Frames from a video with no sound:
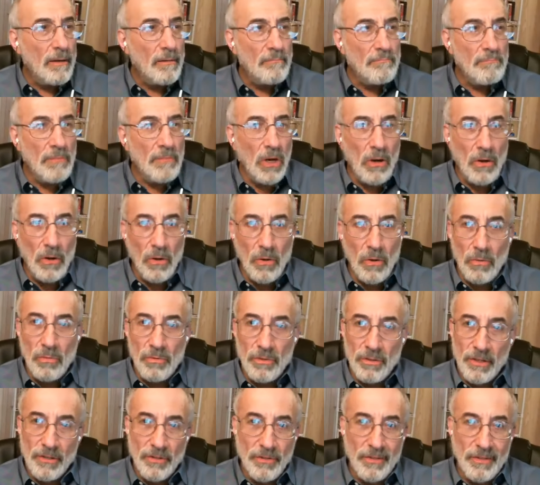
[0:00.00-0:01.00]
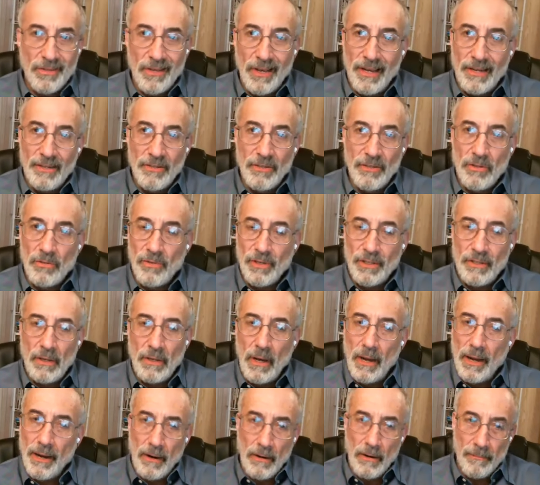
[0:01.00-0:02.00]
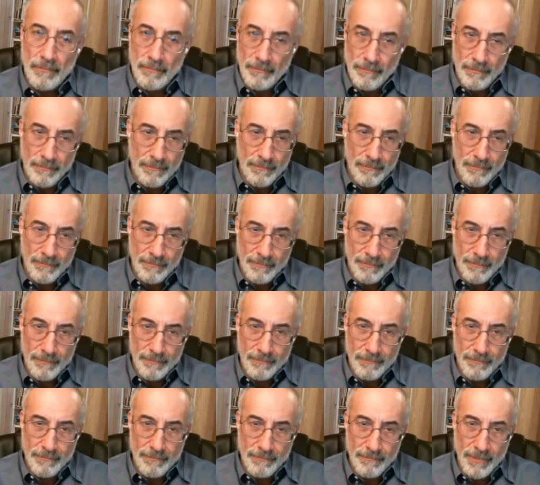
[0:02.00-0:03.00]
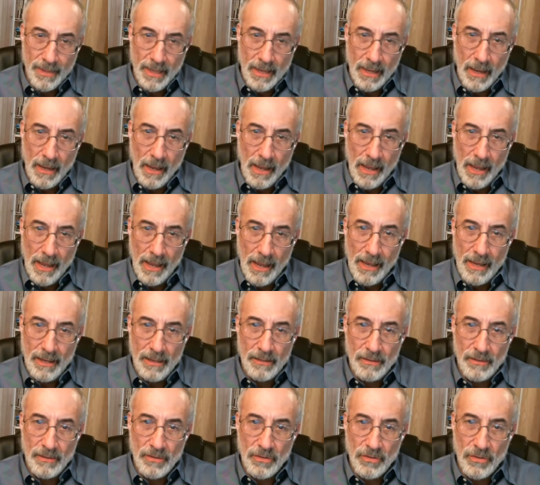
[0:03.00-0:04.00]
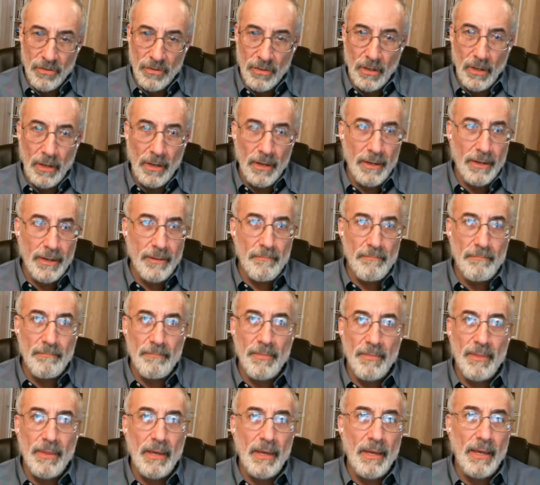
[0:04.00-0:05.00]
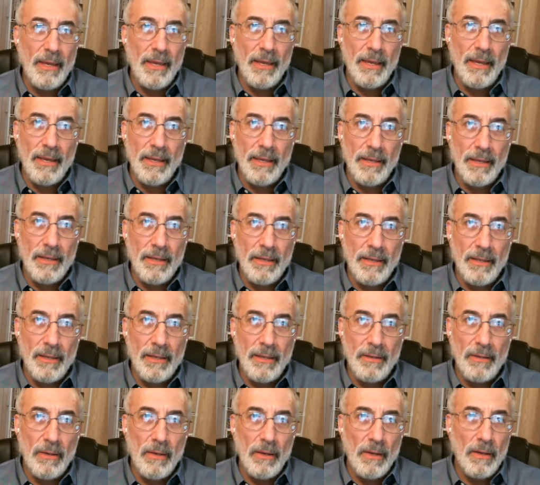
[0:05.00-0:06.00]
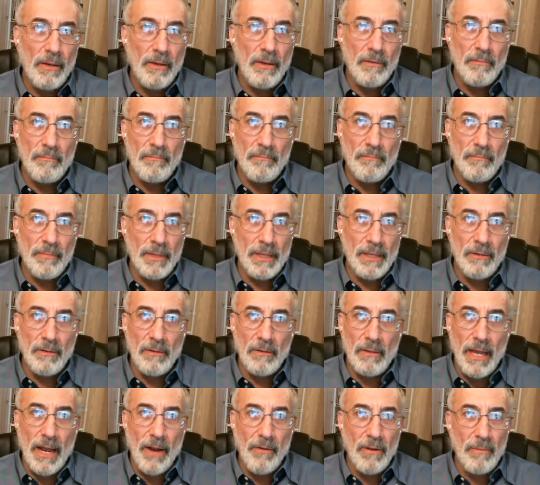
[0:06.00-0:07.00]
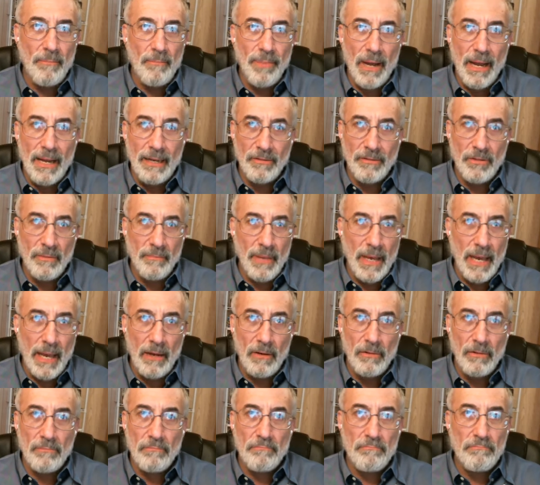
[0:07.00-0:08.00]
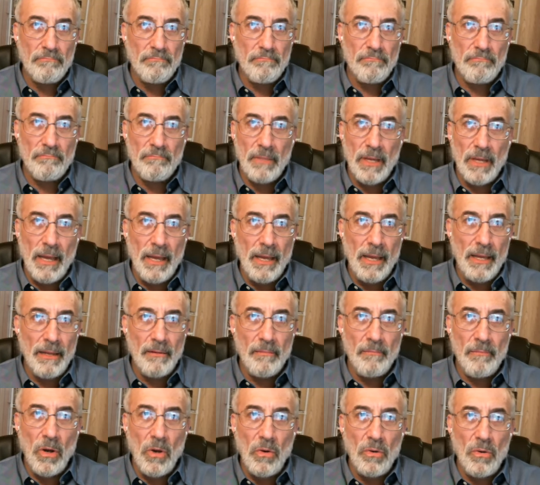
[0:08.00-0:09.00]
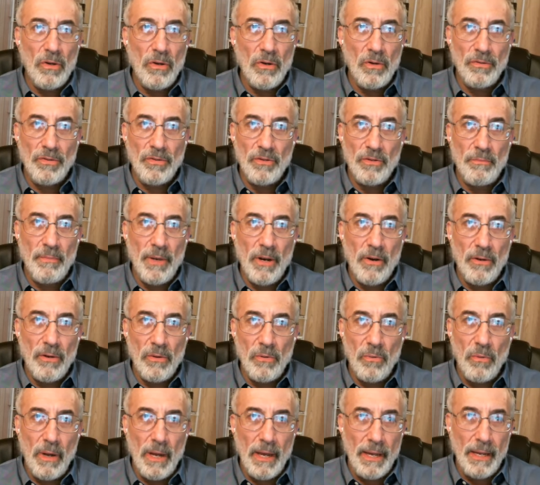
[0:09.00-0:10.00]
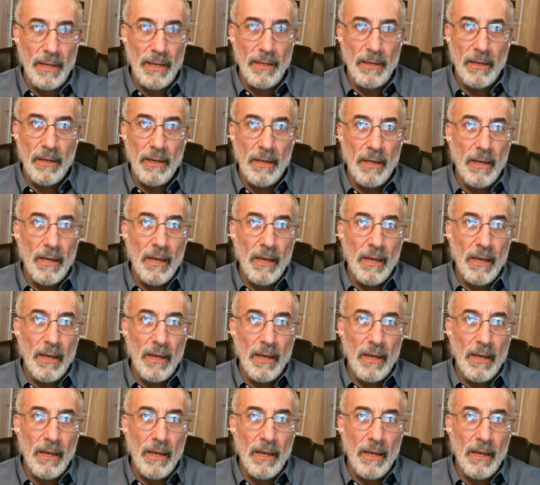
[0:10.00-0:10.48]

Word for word: Mo just decides to retire. And um, they you know, Larry buys him out and Mo mm-hmm. goes his merry way.